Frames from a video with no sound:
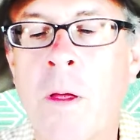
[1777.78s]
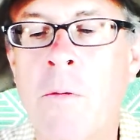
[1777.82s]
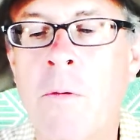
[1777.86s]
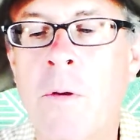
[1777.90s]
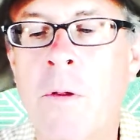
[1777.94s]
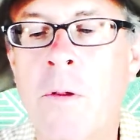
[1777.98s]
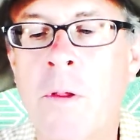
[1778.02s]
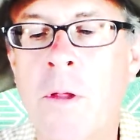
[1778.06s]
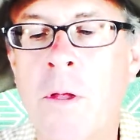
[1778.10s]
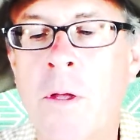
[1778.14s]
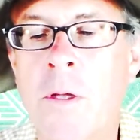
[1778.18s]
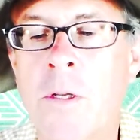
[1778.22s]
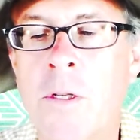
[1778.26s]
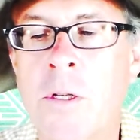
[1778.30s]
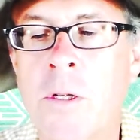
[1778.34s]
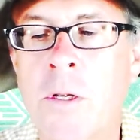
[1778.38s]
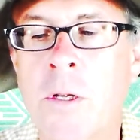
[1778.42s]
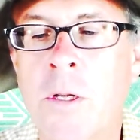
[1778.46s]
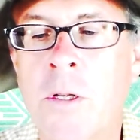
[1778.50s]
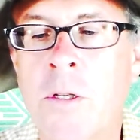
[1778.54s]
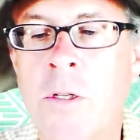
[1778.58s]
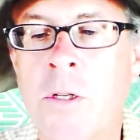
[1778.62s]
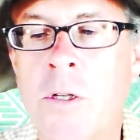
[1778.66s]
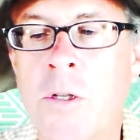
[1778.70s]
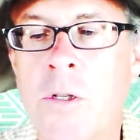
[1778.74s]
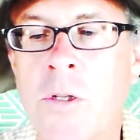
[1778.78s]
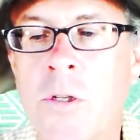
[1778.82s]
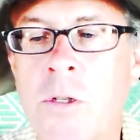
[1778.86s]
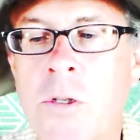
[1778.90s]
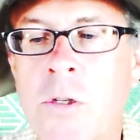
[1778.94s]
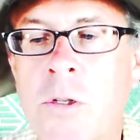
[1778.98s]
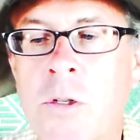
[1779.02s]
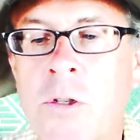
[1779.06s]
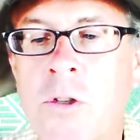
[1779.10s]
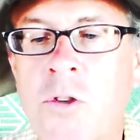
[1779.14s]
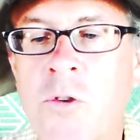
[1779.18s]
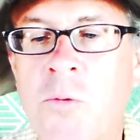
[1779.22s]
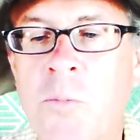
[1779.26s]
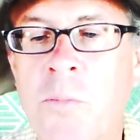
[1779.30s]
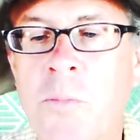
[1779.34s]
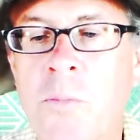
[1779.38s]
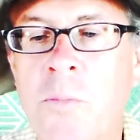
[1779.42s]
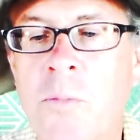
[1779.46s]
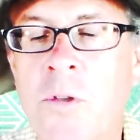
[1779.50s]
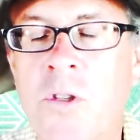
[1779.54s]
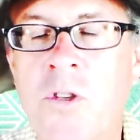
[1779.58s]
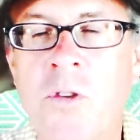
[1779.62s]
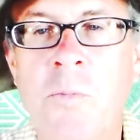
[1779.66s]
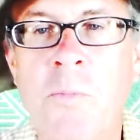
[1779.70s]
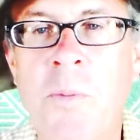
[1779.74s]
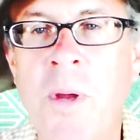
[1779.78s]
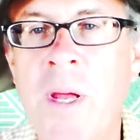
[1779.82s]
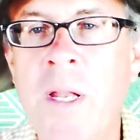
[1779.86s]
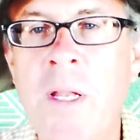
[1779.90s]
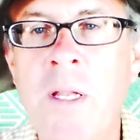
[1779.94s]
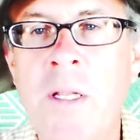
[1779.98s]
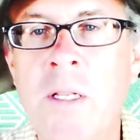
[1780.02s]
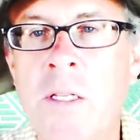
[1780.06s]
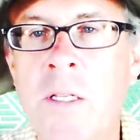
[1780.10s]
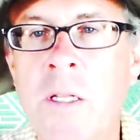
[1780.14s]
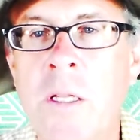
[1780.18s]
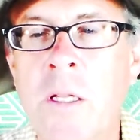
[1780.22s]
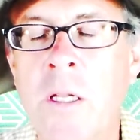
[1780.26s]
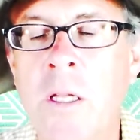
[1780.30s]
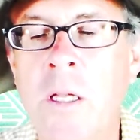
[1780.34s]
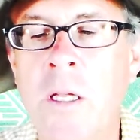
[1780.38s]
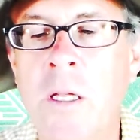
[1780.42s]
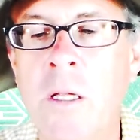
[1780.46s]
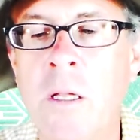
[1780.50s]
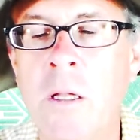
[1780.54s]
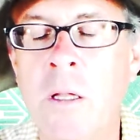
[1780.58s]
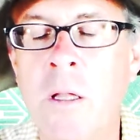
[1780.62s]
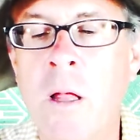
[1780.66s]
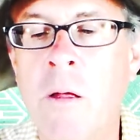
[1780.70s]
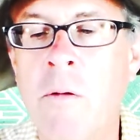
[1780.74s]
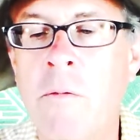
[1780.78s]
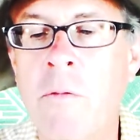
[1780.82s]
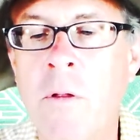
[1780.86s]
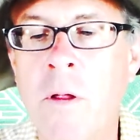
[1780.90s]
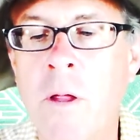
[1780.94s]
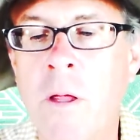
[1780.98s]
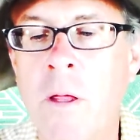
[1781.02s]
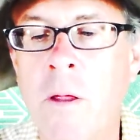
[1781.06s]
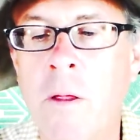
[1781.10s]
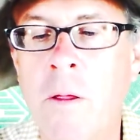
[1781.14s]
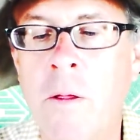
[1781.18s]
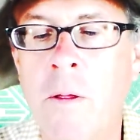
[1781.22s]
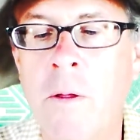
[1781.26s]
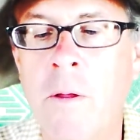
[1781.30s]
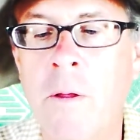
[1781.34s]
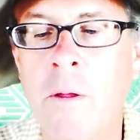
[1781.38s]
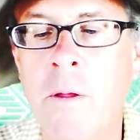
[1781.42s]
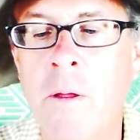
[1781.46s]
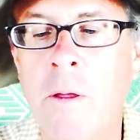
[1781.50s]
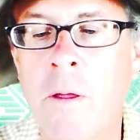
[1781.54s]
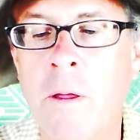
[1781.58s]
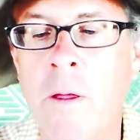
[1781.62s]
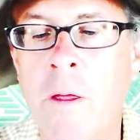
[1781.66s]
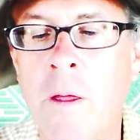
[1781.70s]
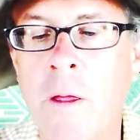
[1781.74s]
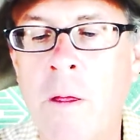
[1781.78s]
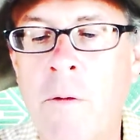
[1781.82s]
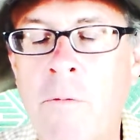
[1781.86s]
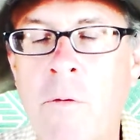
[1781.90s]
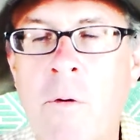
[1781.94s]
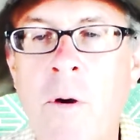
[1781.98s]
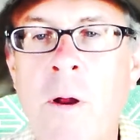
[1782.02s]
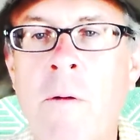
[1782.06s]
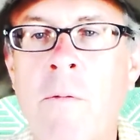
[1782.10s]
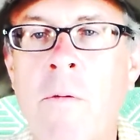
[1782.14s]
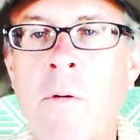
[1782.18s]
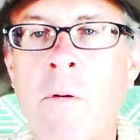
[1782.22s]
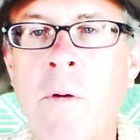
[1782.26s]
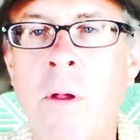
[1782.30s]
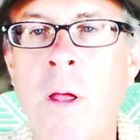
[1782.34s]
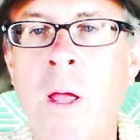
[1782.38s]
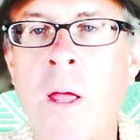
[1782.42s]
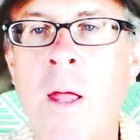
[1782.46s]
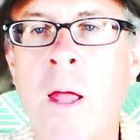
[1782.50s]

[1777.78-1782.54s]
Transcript: Everything is uh, just stupendously lovely forever.